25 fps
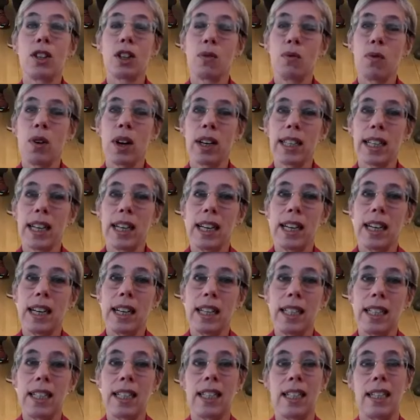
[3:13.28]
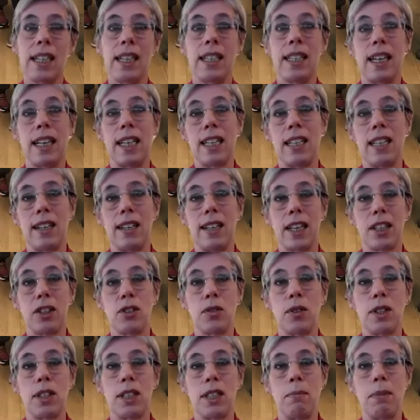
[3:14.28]
So what is an
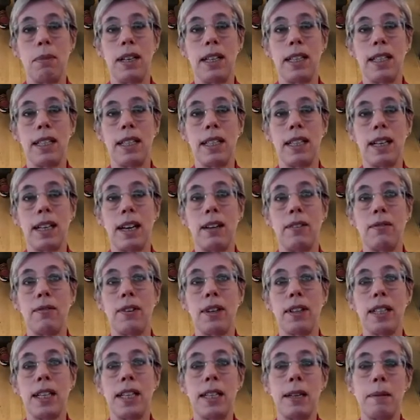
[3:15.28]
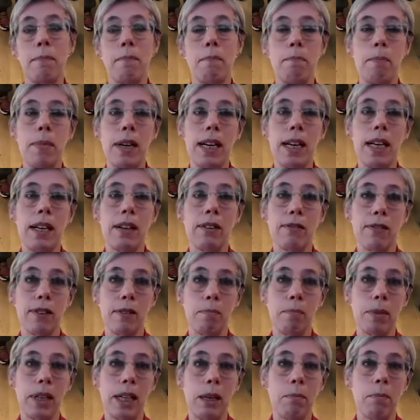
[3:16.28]
intellectual disability, and what does it mean
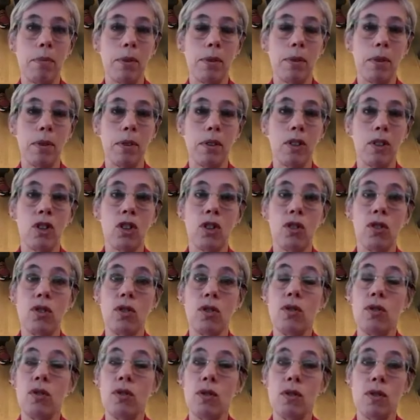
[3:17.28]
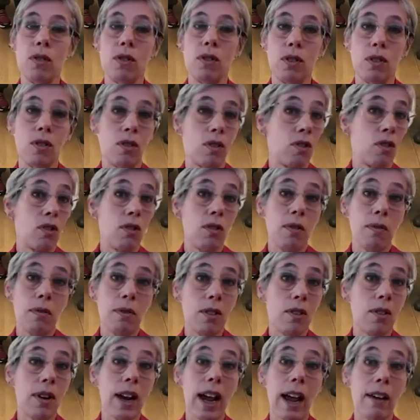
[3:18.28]
for people to
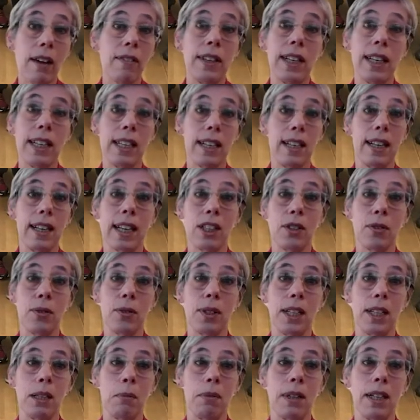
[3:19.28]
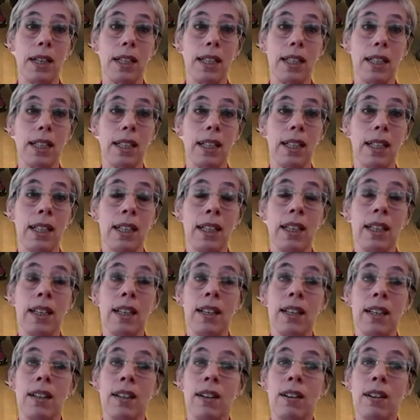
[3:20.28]
have an intellectual disability?
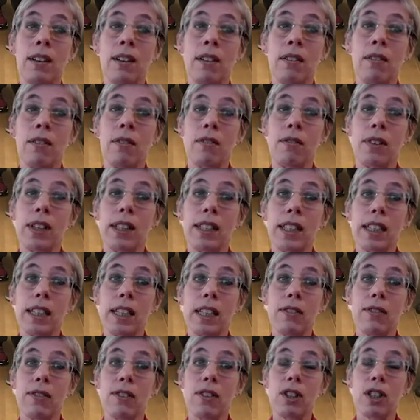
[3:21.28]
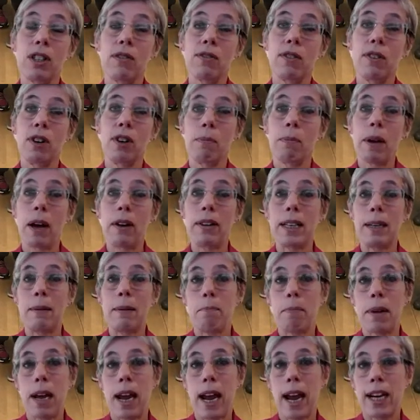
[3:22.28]
We think, first of all, about
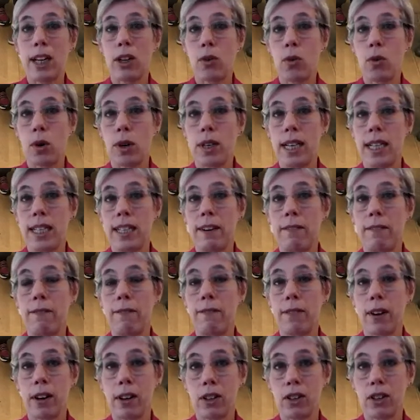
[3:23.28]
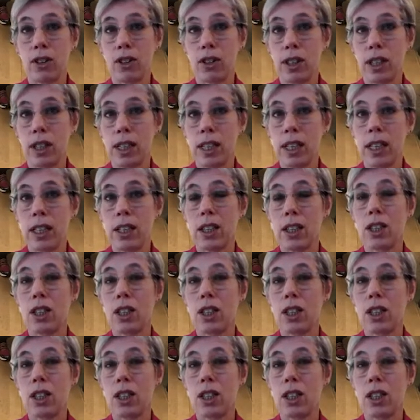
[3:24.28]
impaired cognitive functioning.